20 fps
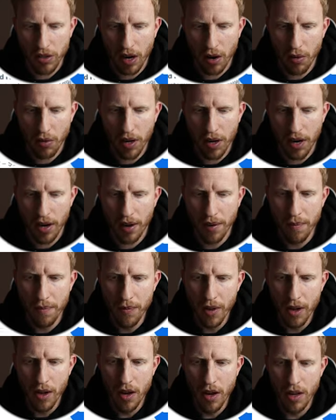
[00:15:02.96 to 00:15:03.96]
down here
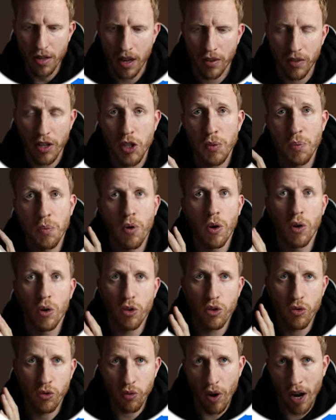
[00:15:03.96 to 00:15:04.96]
that this
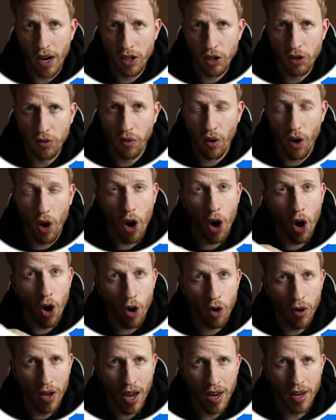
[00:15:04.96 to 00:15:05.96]
product ranks for
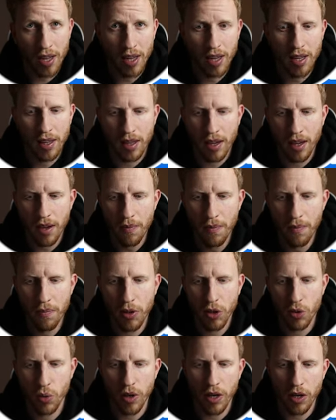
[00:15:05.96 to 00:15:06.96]
organically
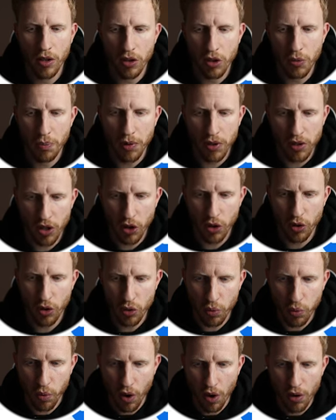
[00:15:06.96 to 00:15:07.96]
between positions
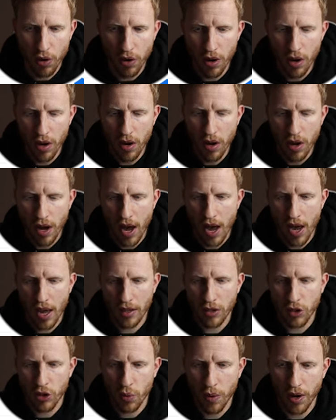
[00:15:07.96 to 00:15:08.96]
1
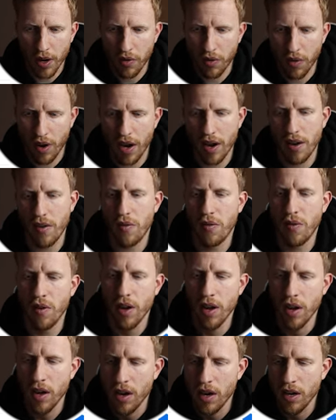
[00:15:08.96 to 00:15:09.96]
and 25.
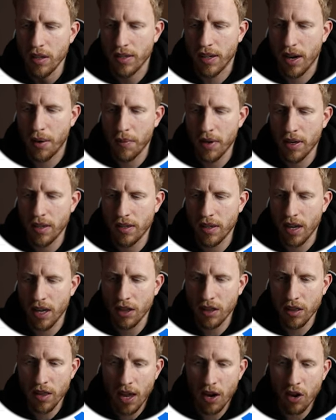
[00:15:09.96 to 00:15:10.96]
So that means
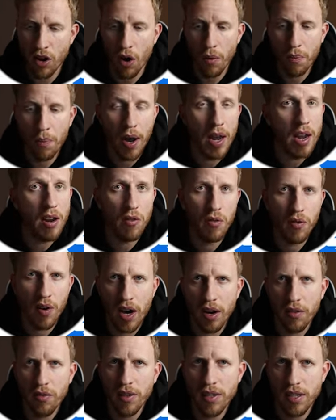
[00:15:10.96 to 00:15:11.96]
they're not paying for
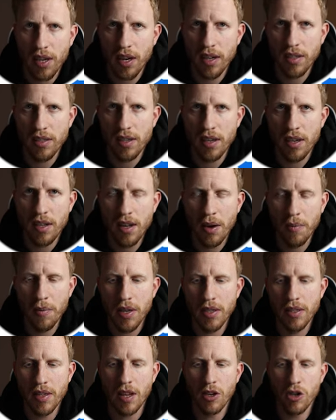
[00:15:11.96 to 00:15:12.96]
advertising. That
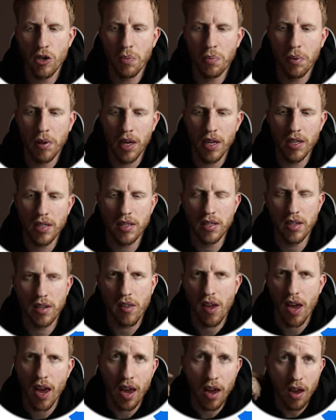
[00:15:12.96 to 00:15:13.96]
means they're just placed
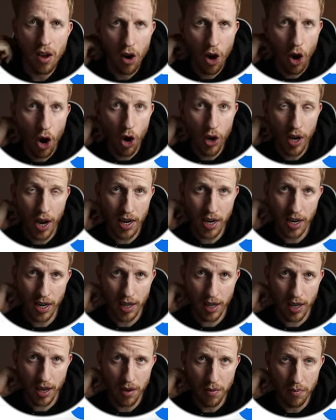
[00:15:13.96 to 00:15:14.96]
there
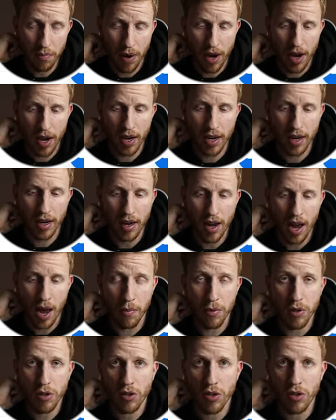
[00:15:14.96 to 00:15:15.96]
organically by
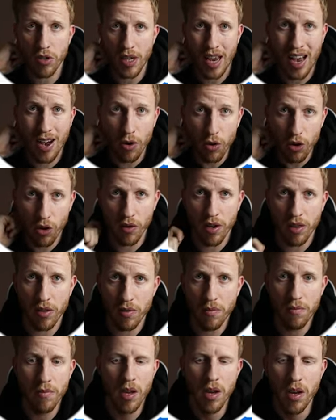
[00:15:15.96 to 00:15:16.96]
Amazon's
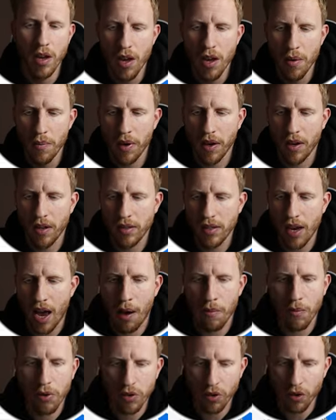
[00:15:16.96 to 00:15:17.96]
algorithm, because
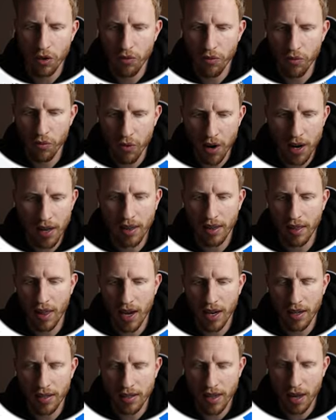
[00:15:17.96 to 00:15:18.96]
Amazon really
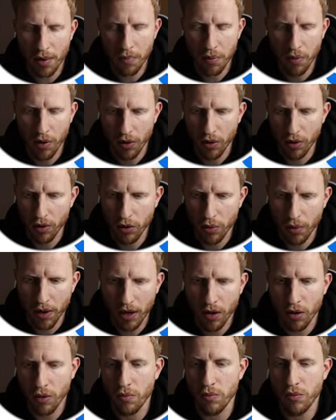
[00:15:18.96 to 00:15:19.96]
likes that product when it
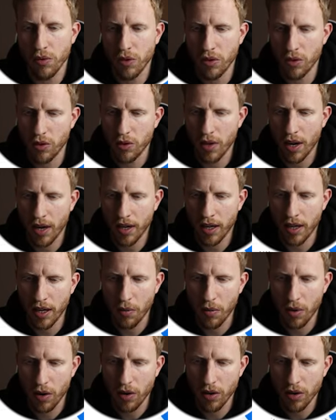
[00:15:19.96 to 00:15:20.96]
comes to that
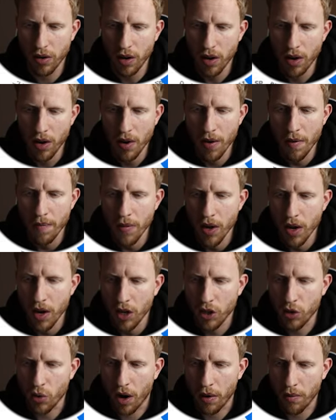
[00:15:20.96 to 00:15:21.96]
keyword.
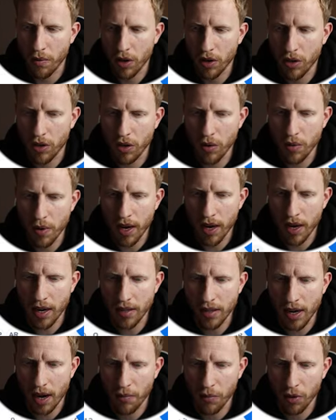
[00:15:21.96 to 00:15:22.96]
So what I'm going to do
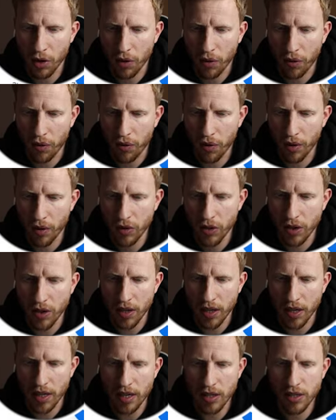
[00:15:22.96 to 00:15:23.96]
is I'm going to filter
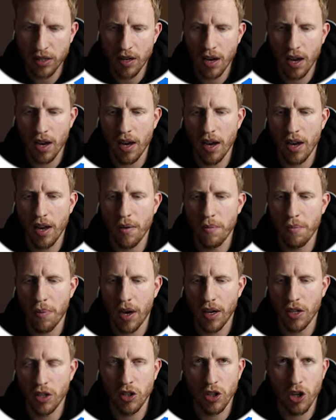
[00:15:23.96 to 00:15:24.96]
these
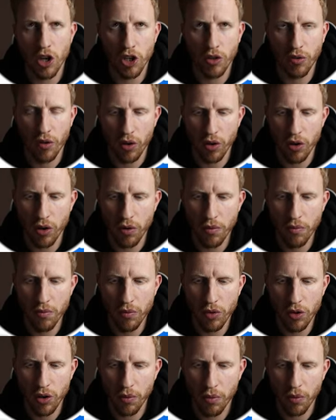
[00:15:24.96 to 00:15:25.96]
by search volume.
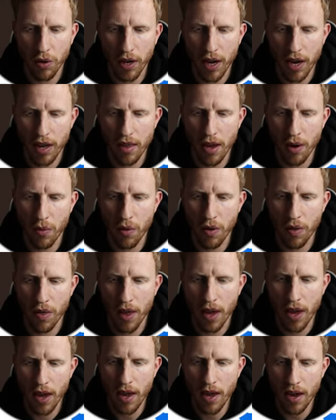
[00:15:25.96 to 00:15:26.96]
So I'm going to hit that one
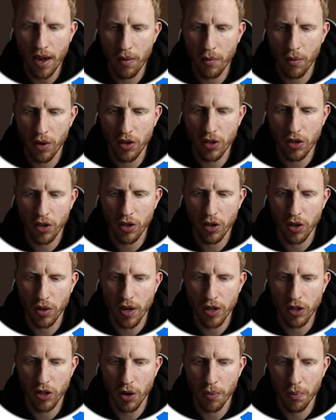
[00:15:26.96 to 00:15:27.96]
there. And what it's going to do,
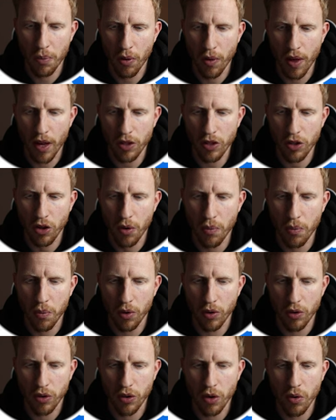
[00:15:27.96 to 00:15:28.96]
it's going to put that top
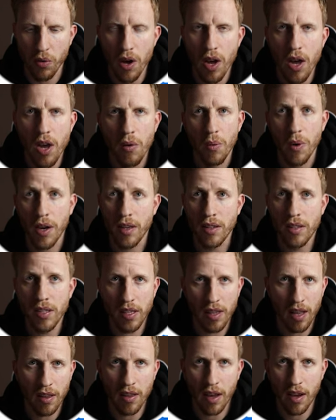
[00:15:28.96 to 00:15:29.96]
one. So we can
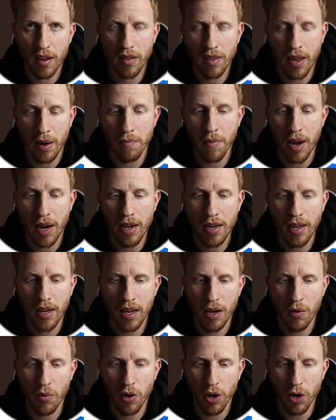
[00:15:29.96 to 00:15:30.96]
see that that main
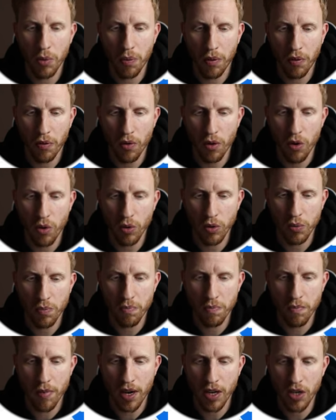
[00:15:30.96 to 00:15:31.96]
keyword before was
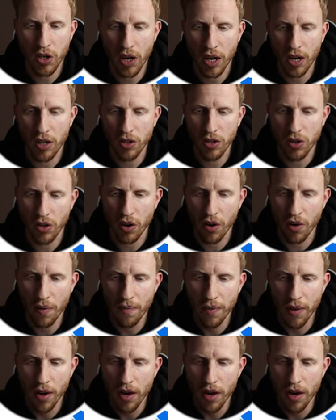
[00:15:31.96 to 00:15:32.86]
mini chainsaw.